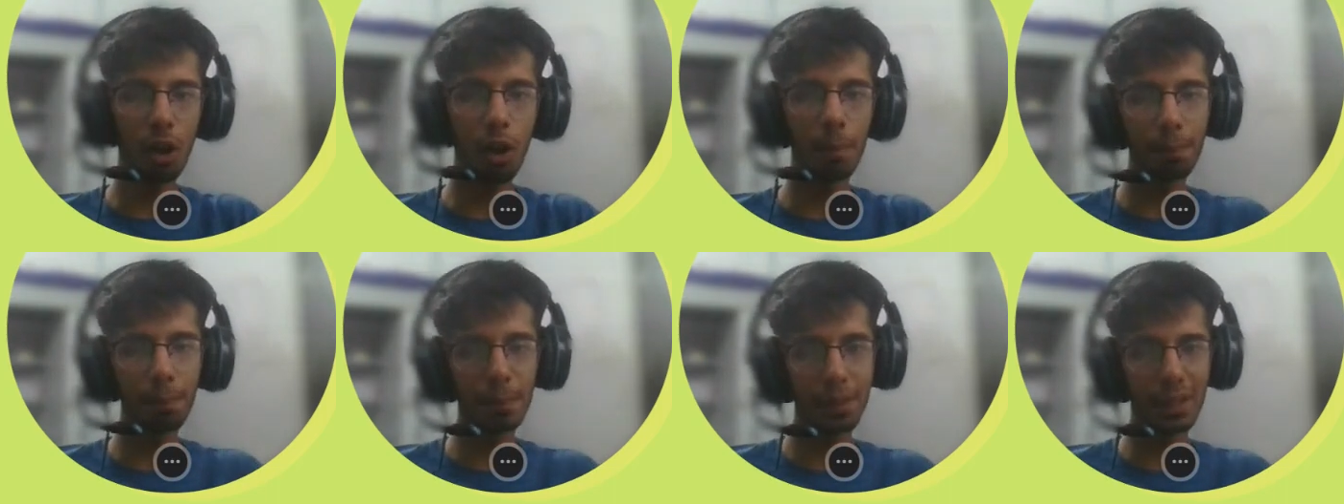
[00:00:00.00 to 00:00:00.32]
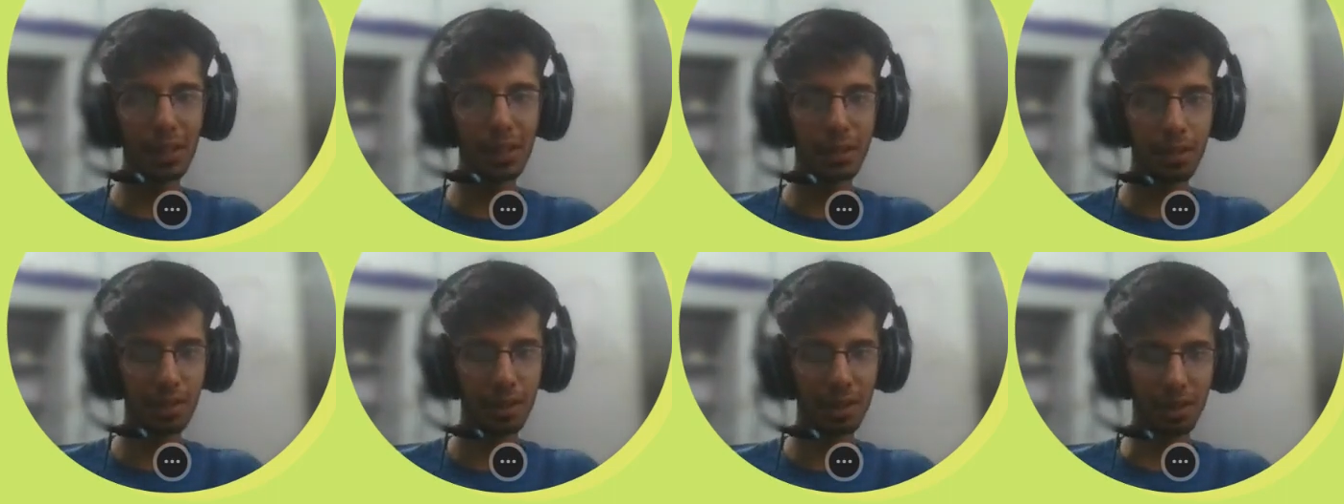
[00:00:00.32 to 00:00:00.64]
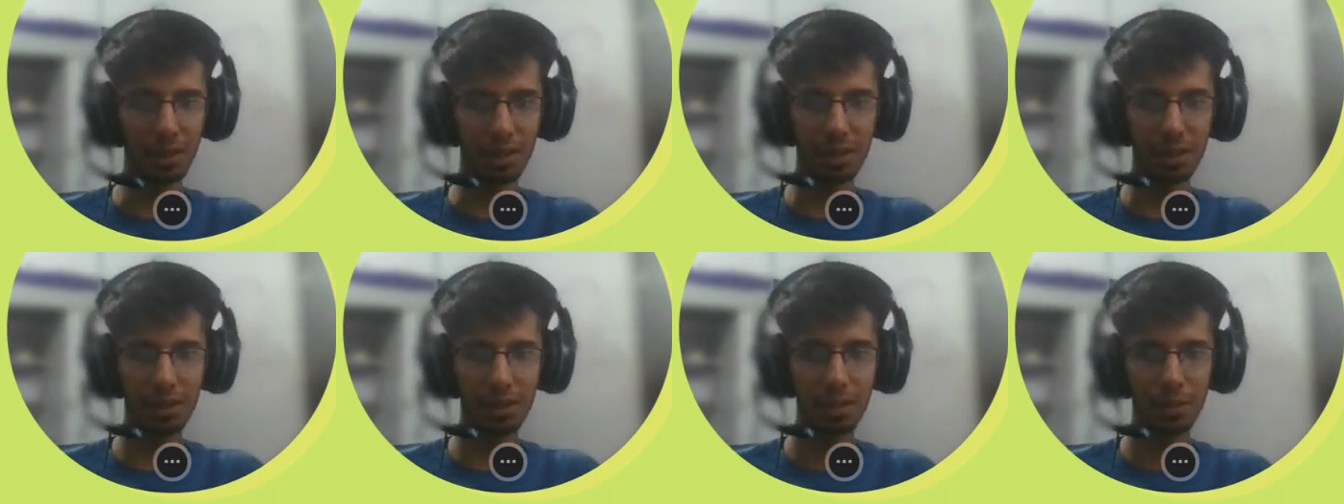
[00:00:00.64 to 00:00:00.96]

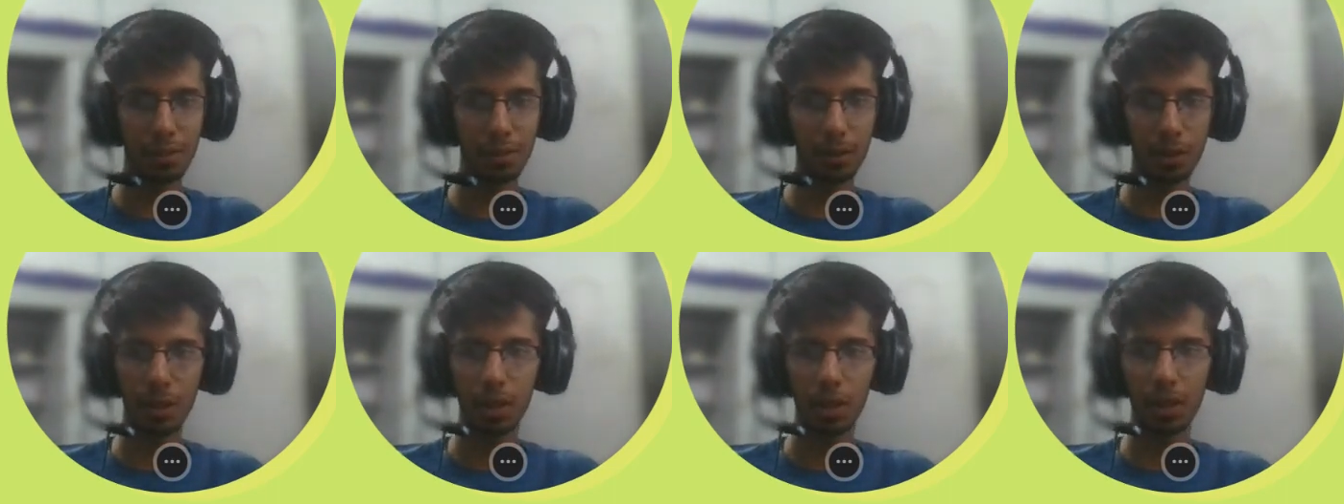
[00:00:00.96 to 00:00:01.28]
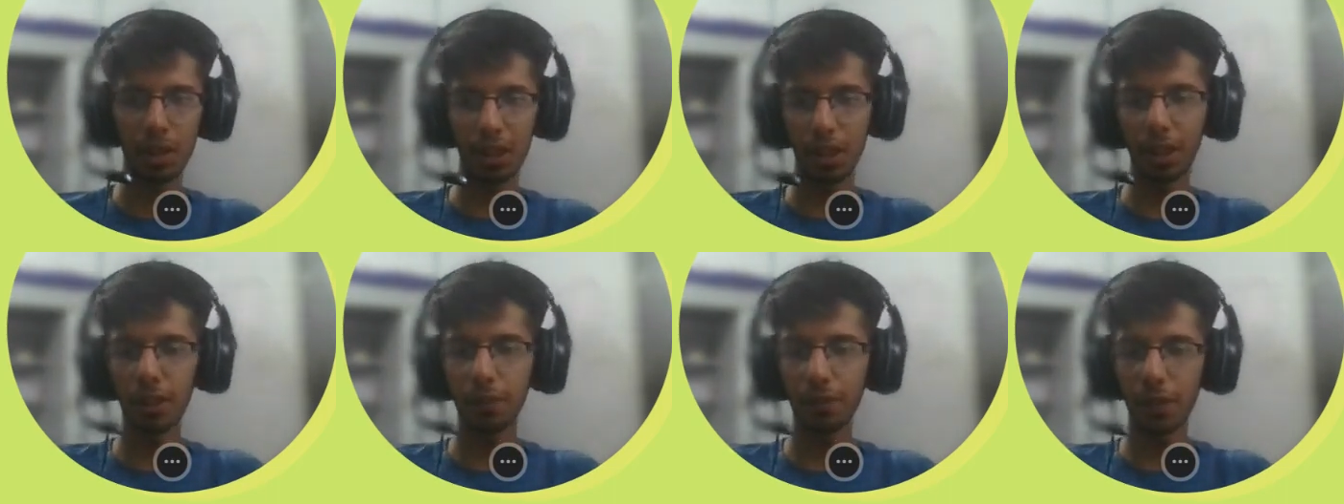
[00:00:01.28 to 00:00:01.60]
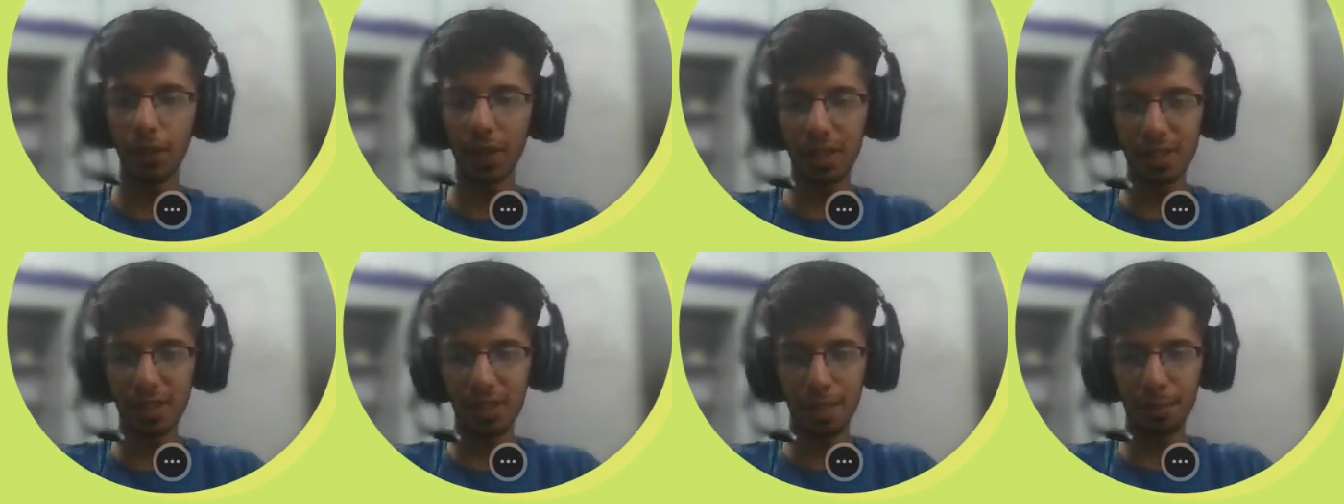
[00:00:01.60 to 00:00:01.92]
operations, right?
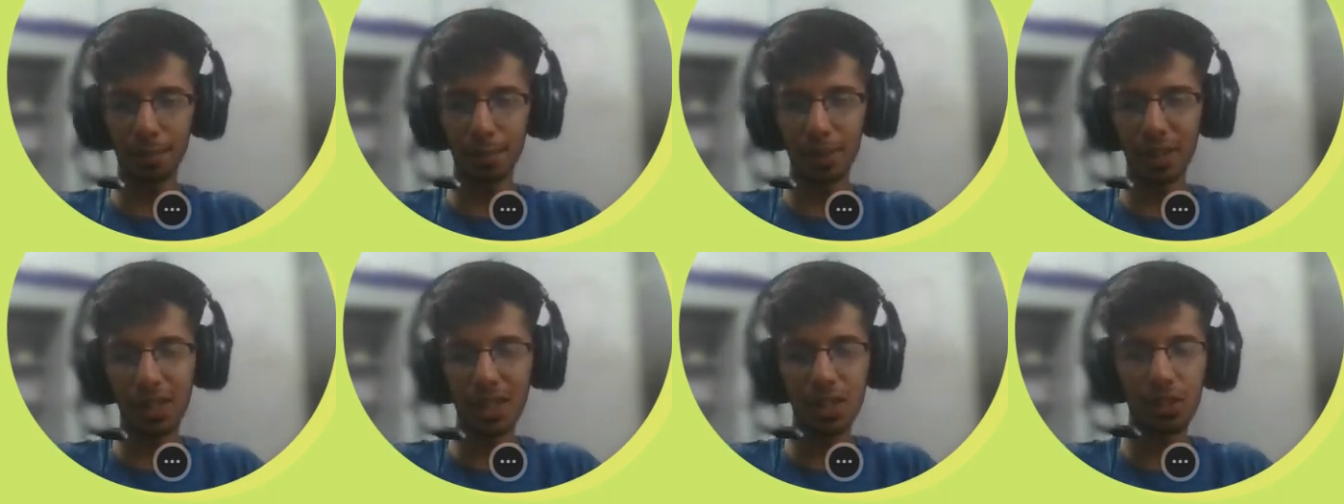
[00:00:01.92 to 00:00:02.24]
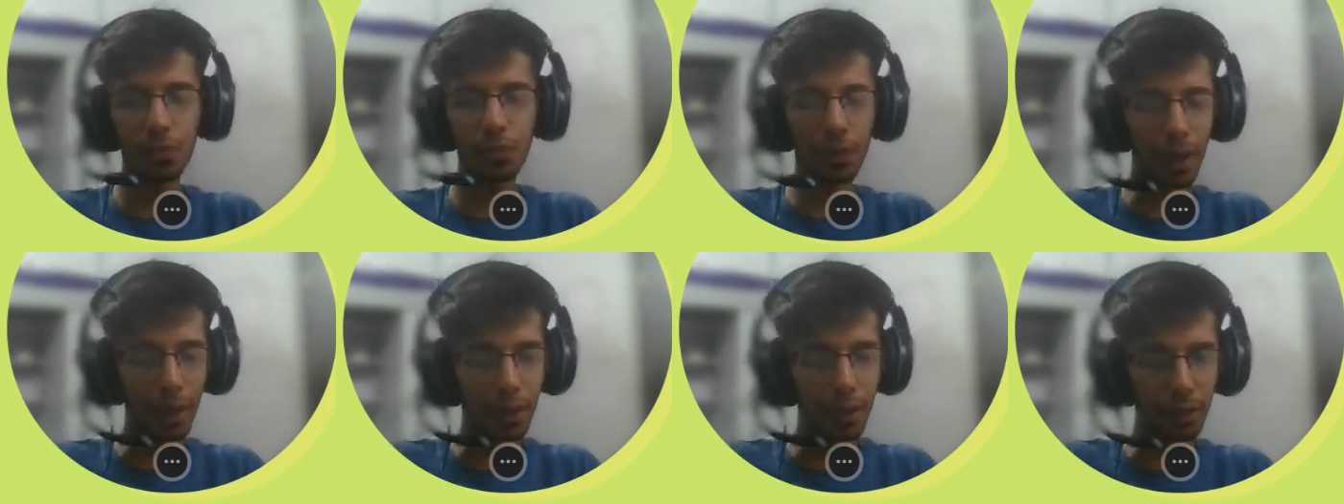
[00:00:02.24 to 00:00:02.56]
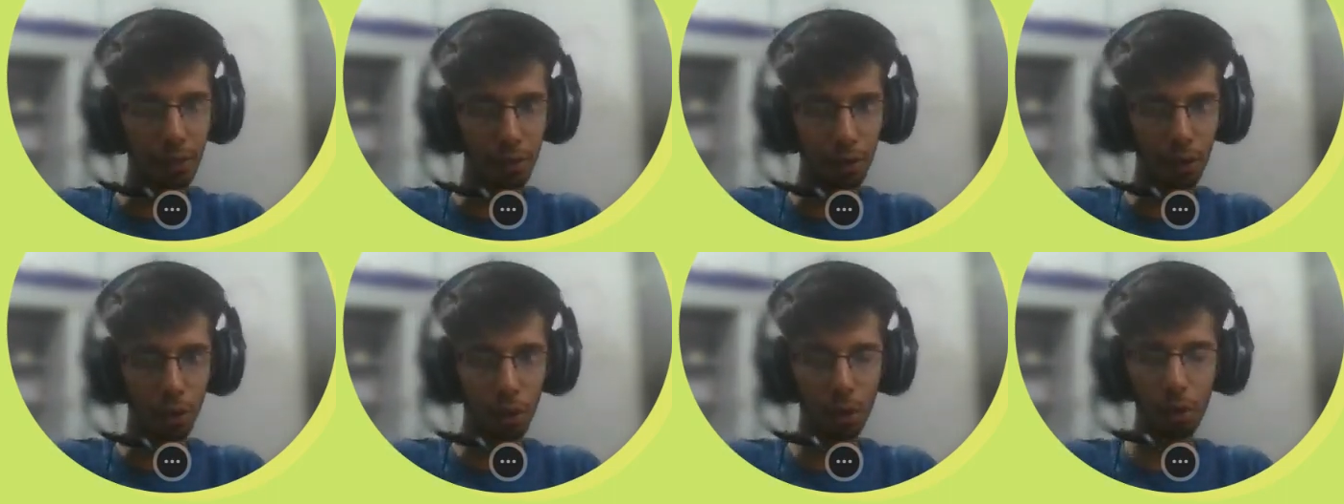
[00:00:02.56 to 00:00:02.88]
For example, there's
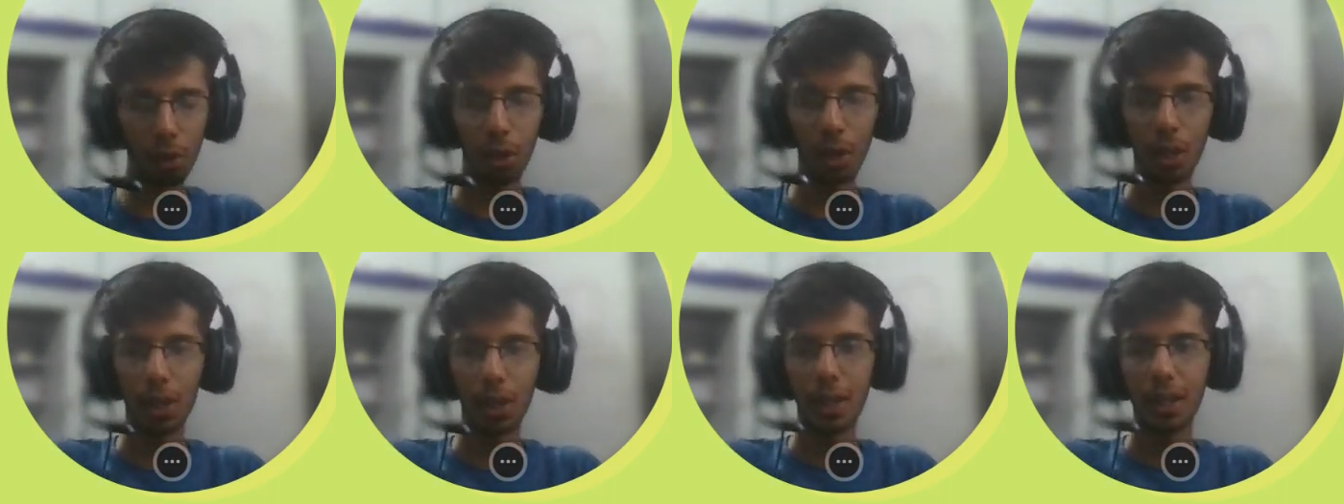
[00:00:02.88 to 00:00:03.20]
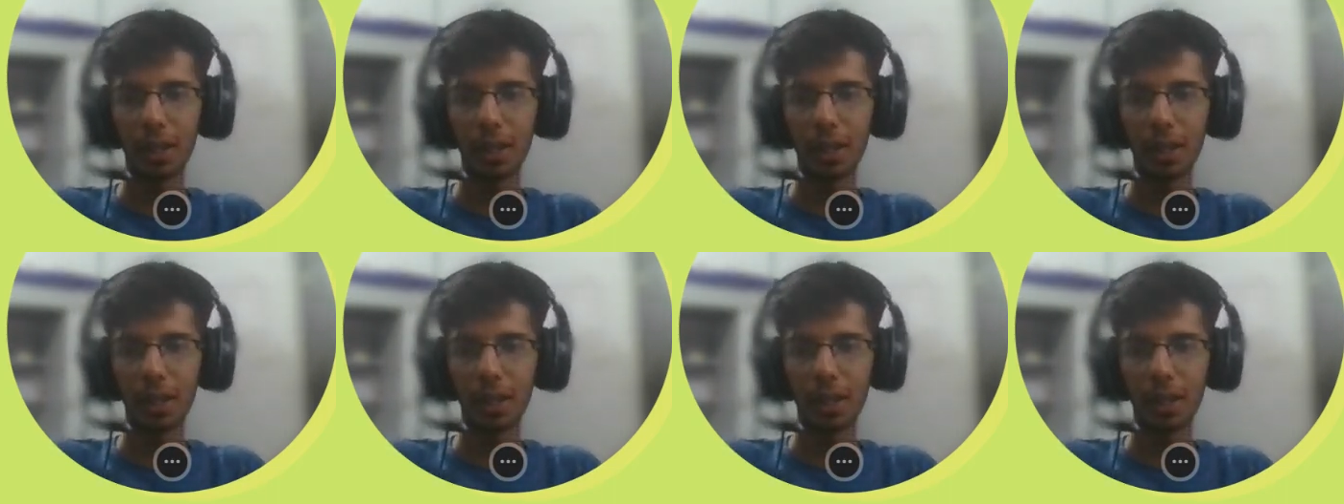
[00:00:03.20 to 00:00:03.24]
Front Row,